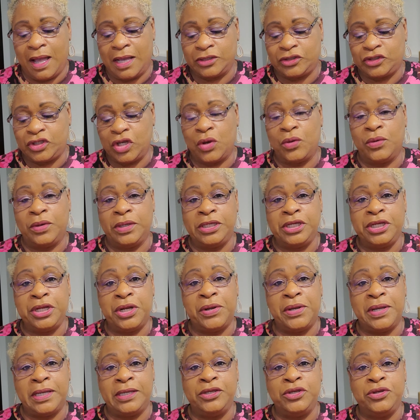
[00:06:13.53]
So, you
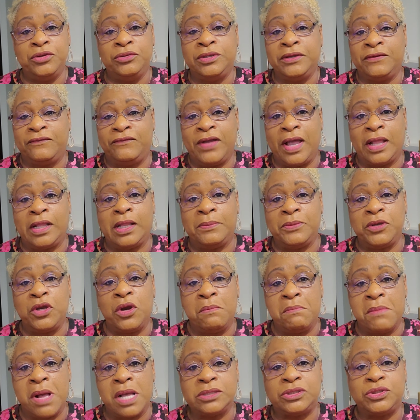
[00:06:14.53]
know, you develop
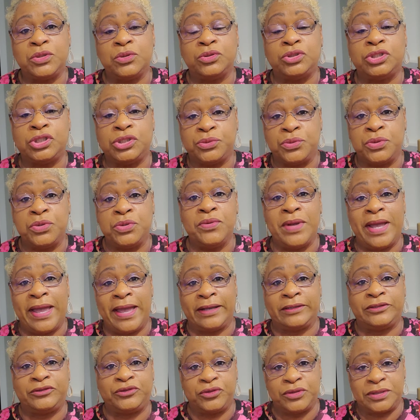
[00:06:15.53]
your muscles through
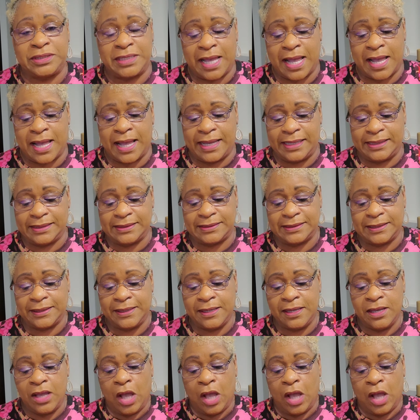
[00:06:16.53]
exercise.